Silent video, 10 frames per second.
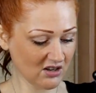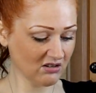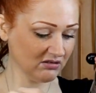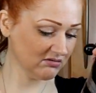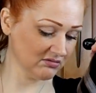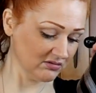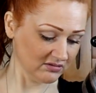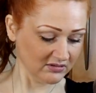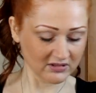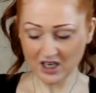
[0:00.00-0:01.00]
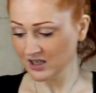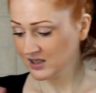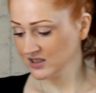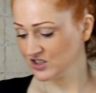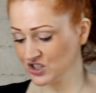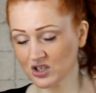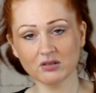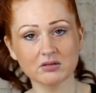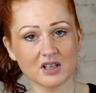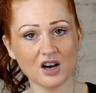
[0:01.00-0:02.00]
aren't
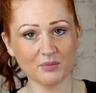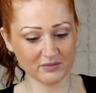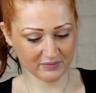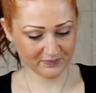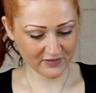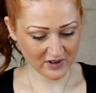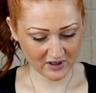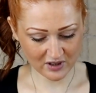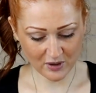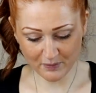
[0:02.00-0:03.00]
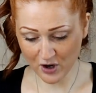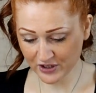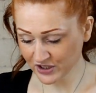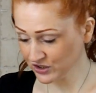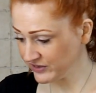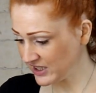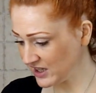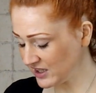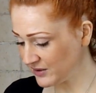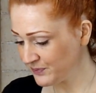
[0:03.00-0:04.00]
dissolved, combined or
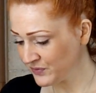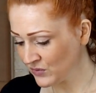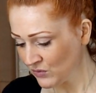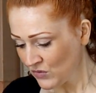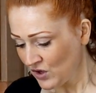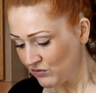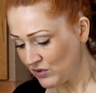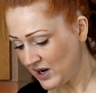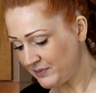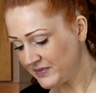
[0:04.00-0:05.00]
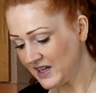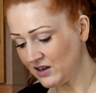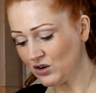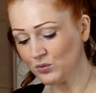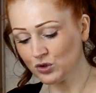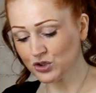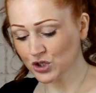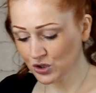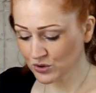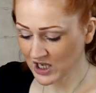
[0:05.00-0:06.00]
anything. Right, then I want
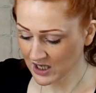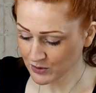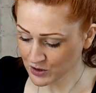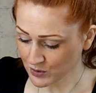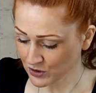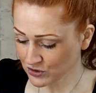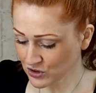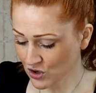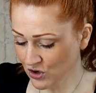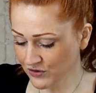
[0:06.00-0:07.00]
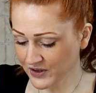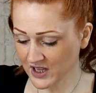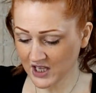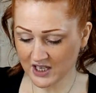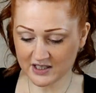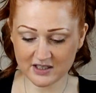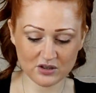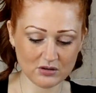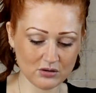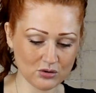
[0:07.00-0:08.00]
2 tablespoons of
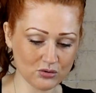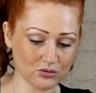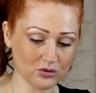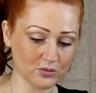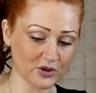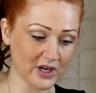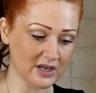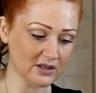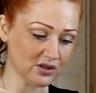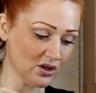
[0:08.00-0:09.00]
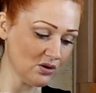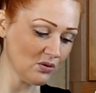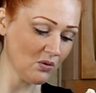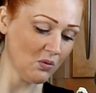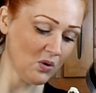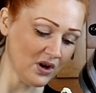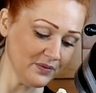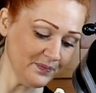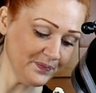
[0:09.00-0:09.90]
this strawberry. So 1.